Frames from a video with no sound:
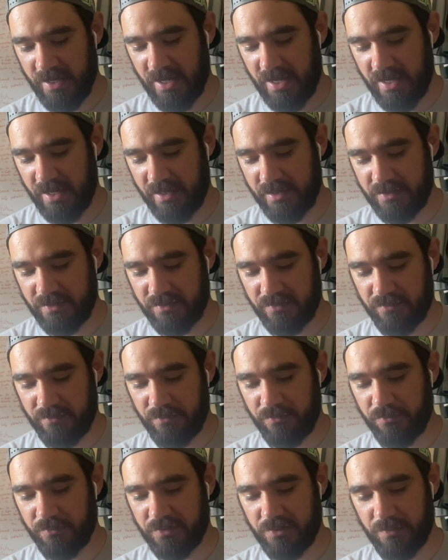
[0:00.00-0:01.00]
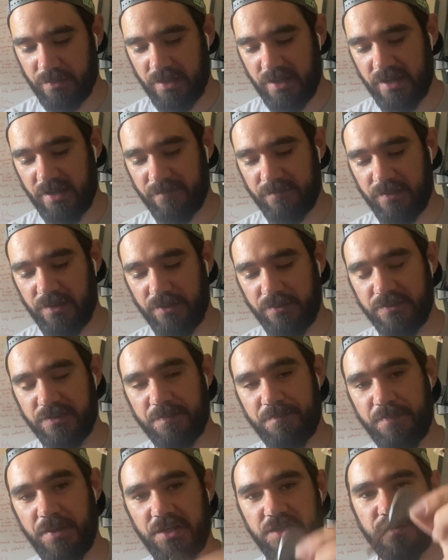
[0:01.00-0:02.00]
and I also have loads
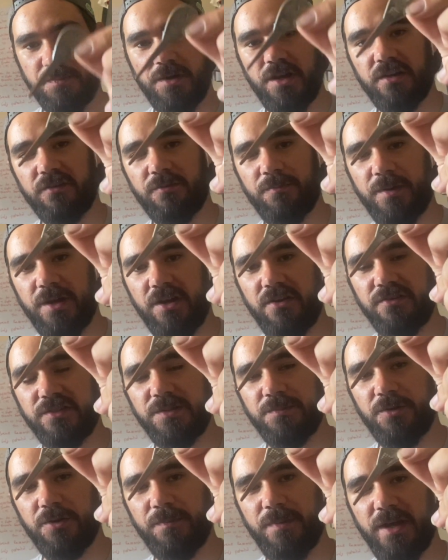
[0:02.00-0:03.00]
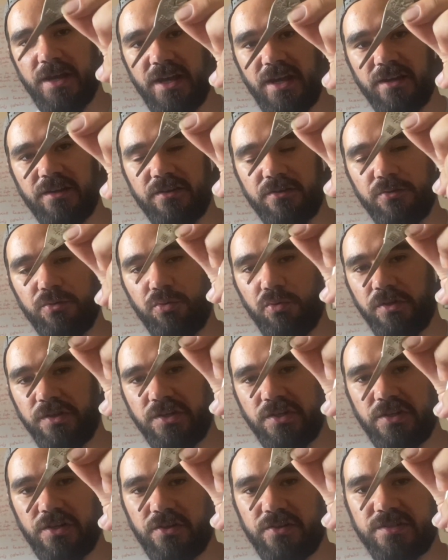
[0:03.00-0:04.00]
of pitch mark repairers in my bag, all in
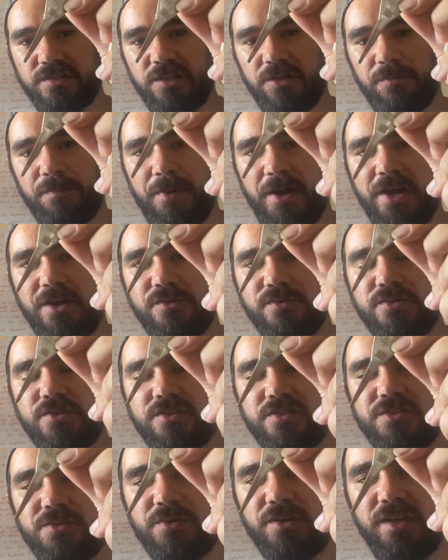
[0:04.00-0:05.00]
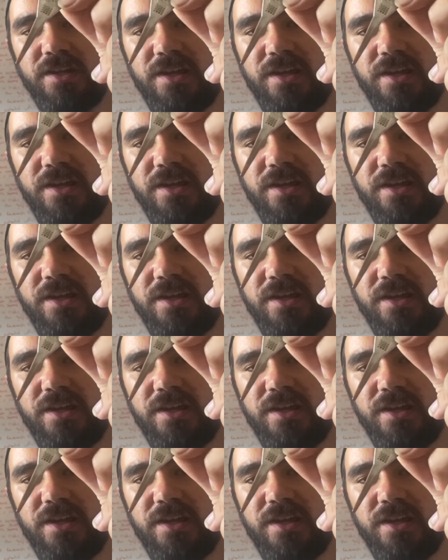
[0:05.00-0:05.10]
a nice little pouch so I can